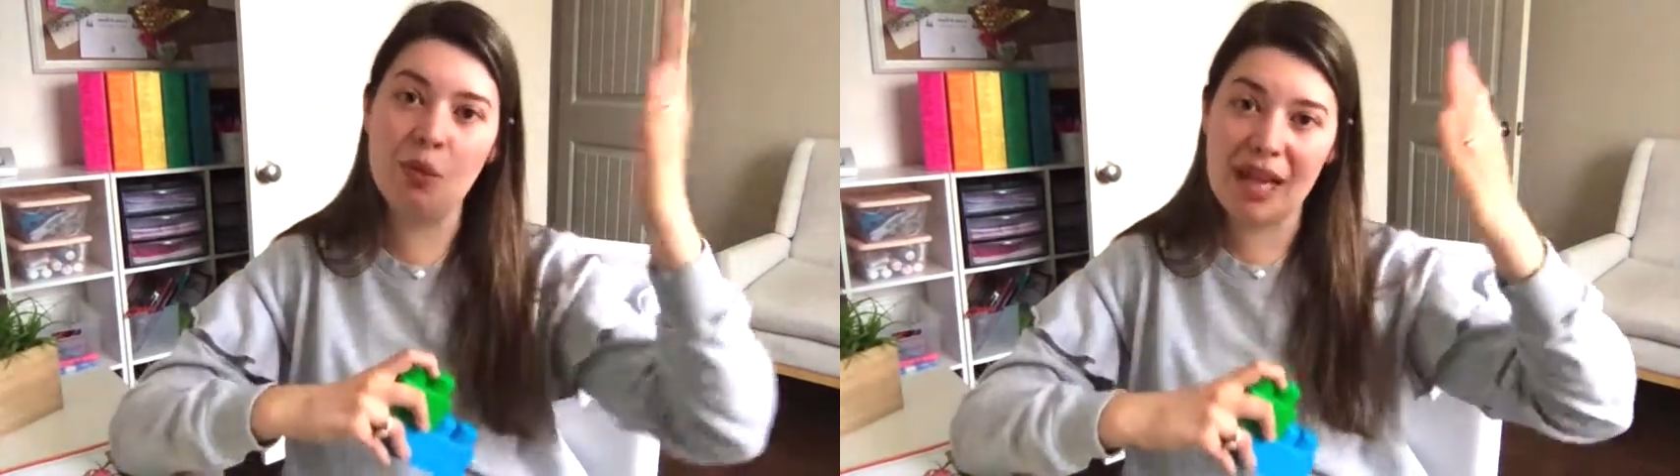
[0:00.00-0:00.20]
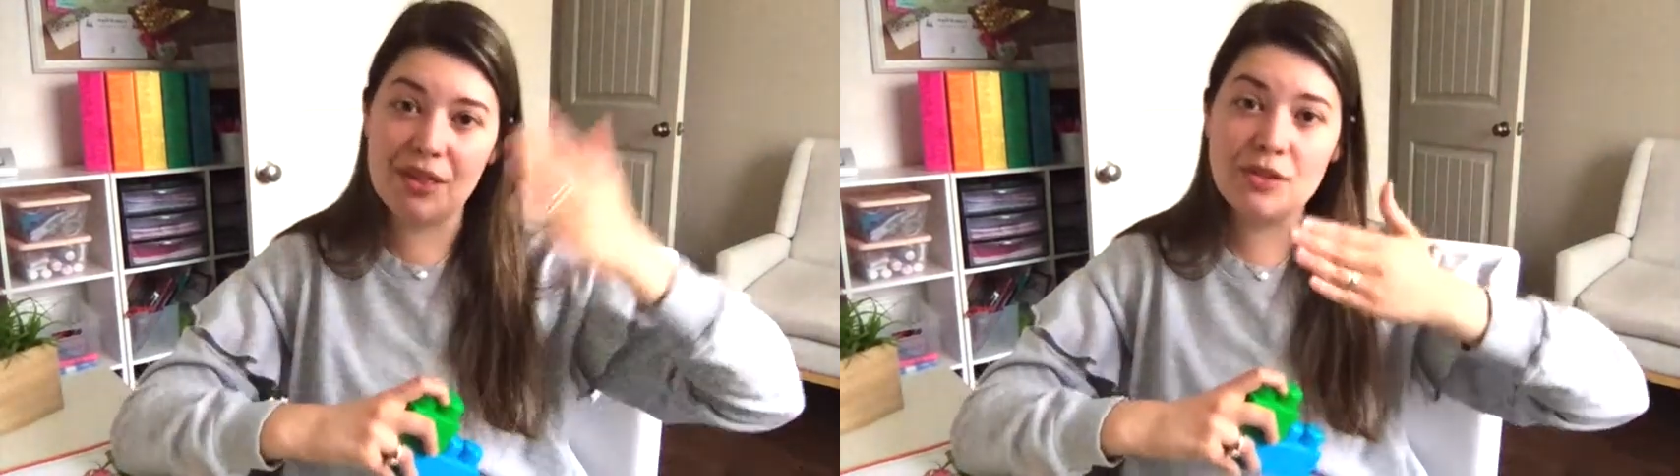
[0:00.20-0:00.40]

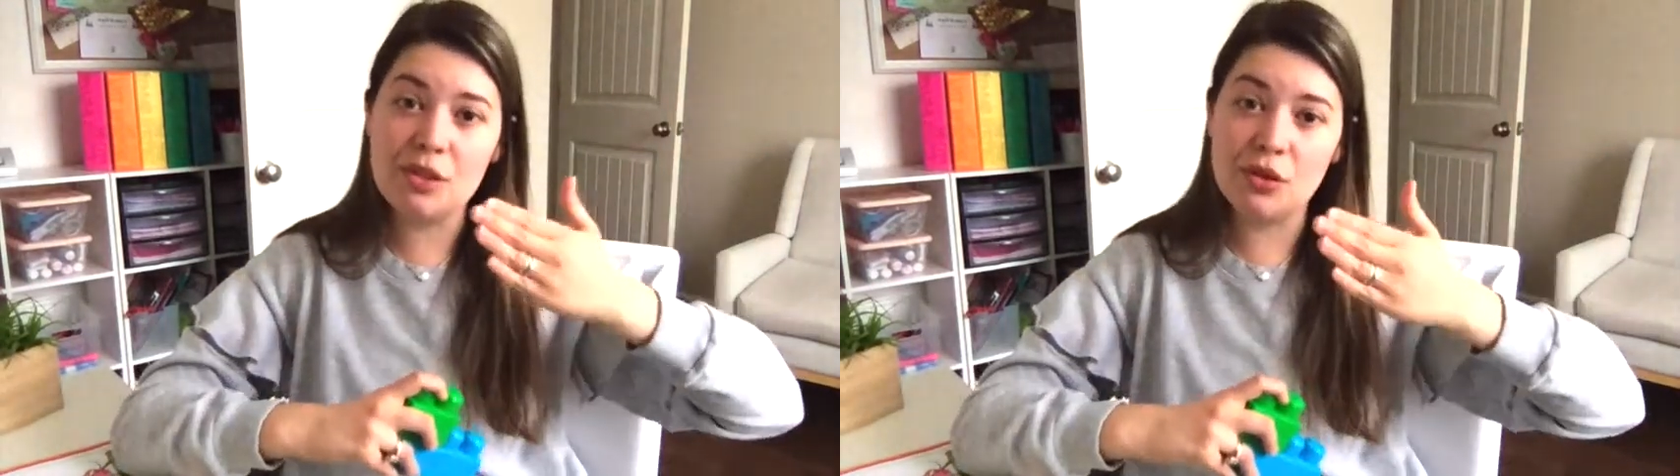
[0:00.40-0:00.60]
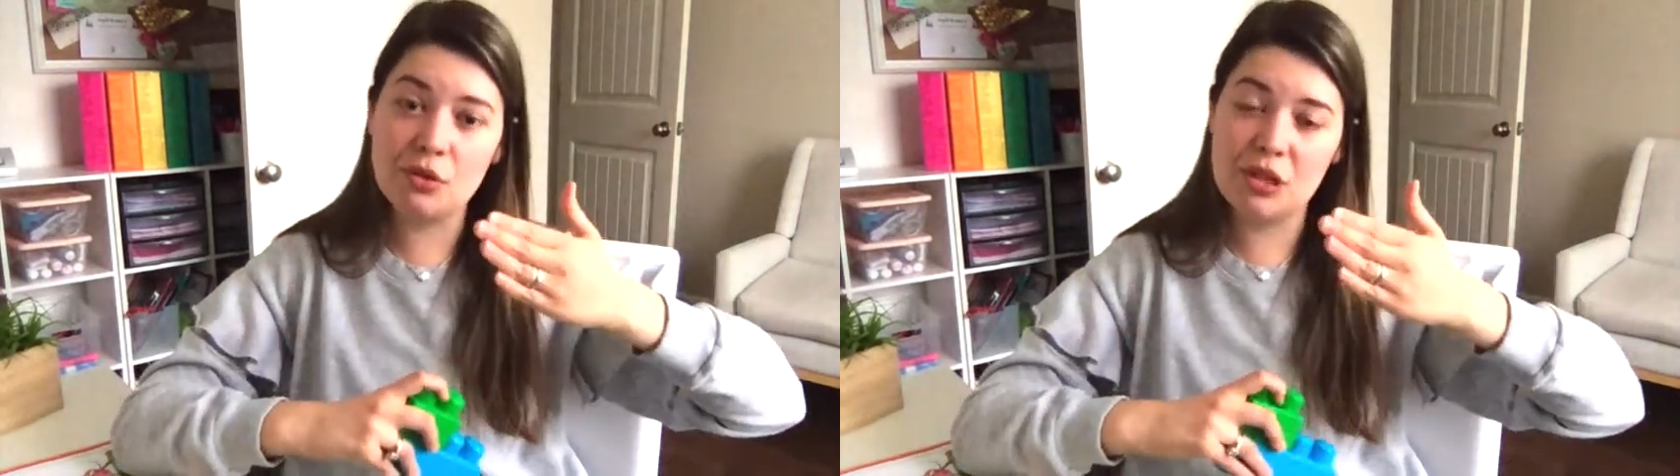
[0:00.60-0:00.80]
when the
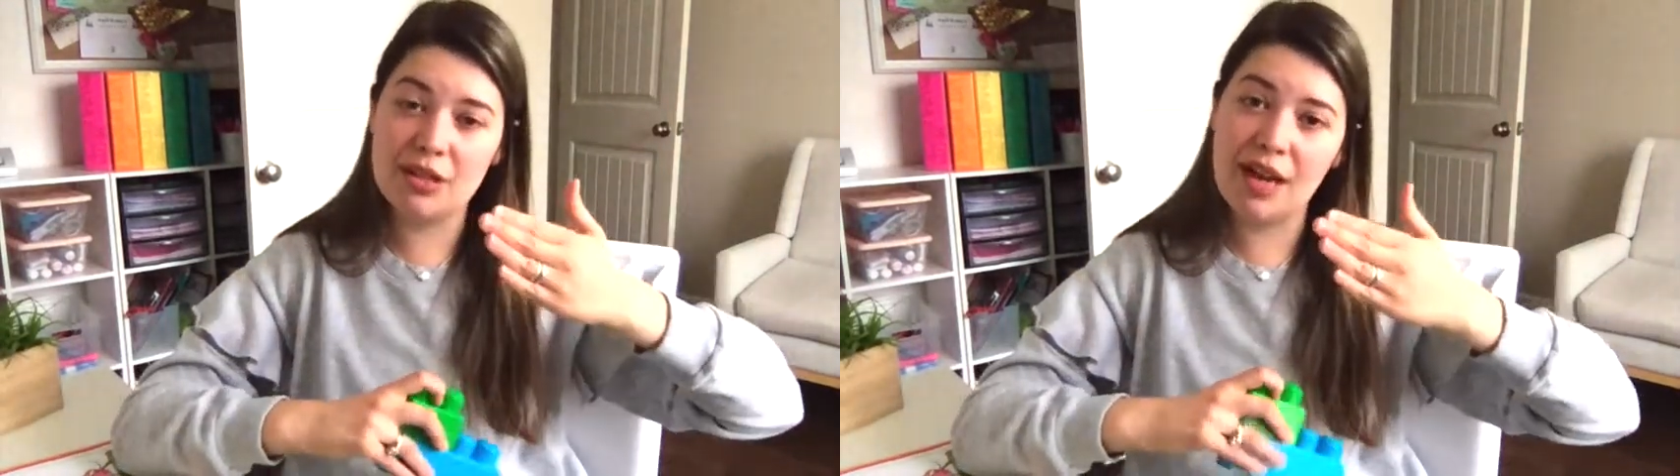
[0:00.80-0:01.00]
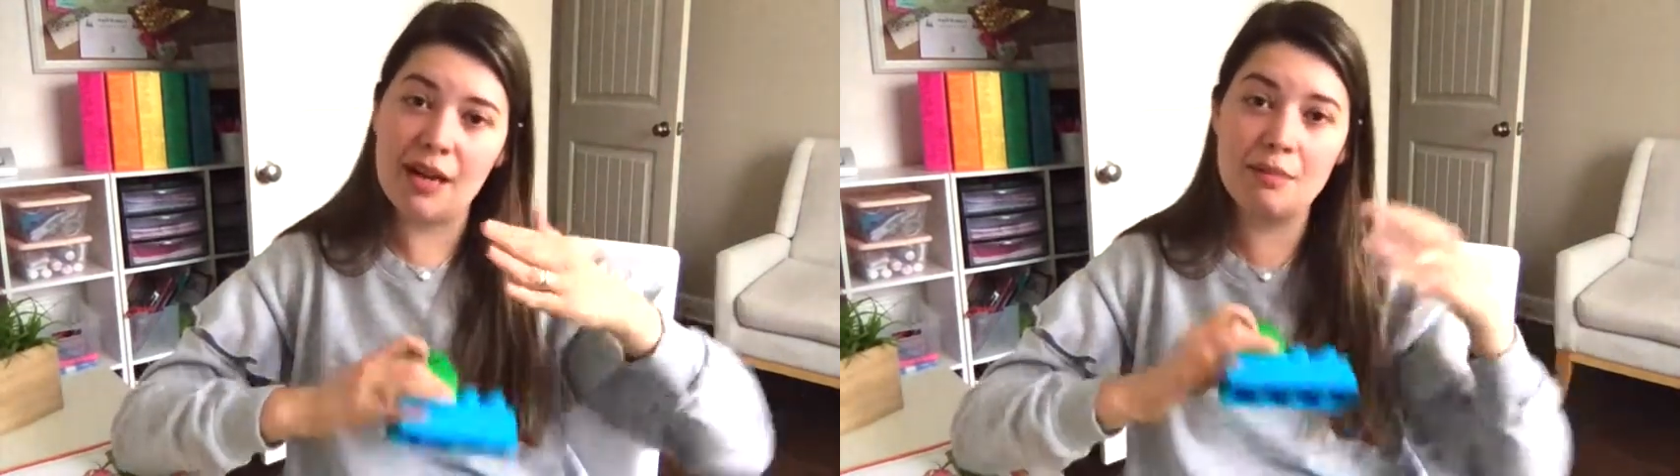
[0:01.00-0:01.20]
solution
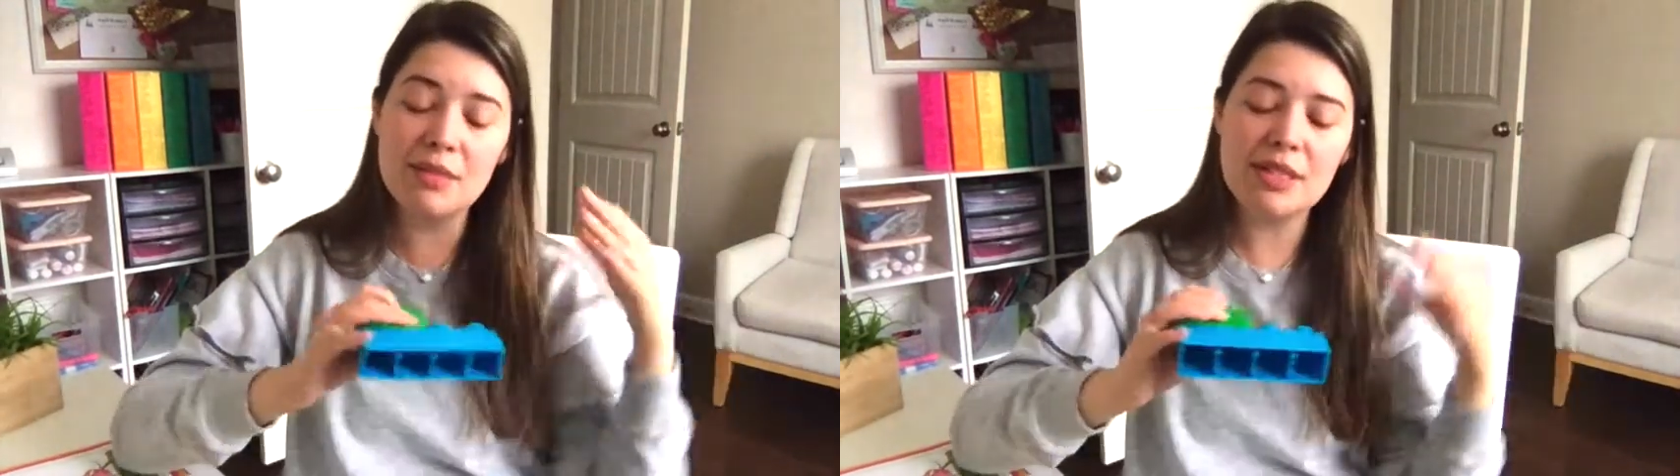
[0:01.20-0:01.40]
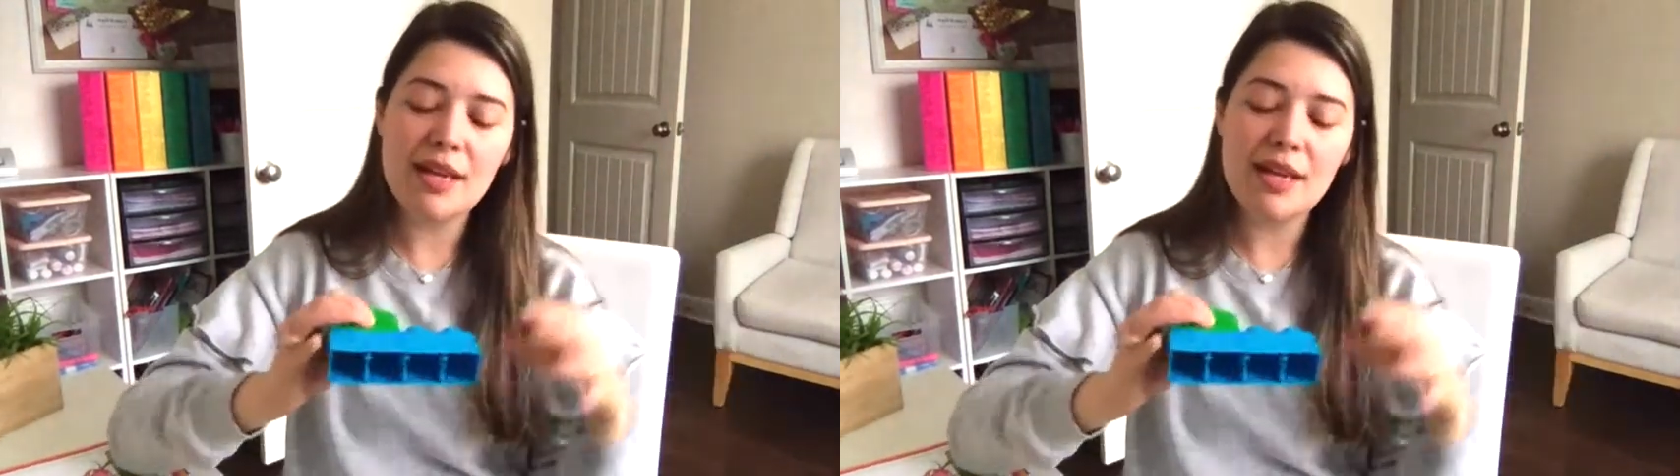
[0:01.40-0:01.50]
comes.